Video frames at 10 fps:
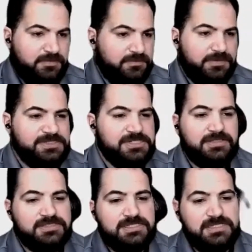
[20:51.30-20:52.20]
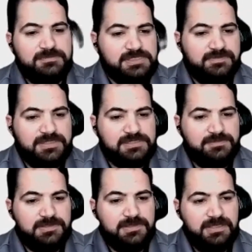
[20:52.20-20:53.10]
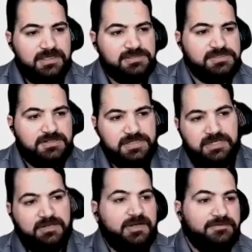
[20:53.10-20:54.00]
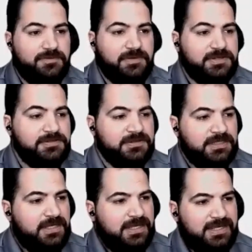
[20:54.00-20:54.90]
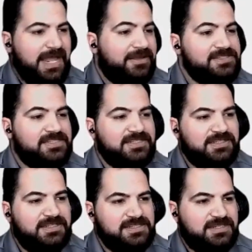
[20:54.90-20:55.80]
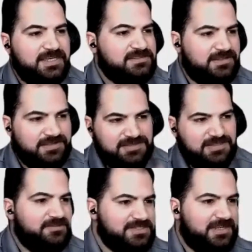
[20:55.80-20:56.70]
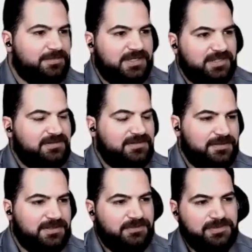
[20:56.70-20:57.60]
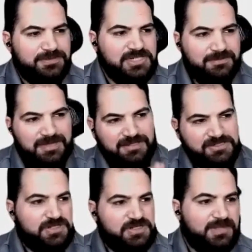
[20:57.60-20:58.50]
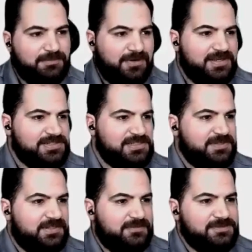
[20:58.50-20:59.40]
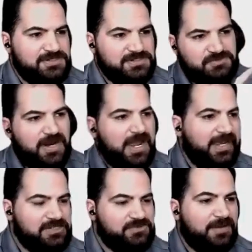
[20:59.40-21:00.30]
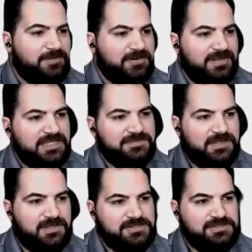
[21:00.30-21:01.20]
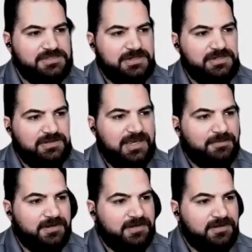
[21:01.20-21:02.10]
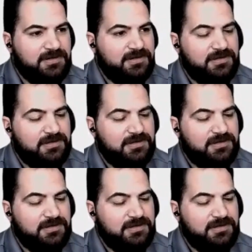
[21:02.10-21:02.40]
feel free to reach out to the team, see if that's something they can start to integrate for you. And how easy is it, Nate, to continuously update it? I mean, we try to make it a streamlined process where you can almost just drag and drop your classifications straight in your library.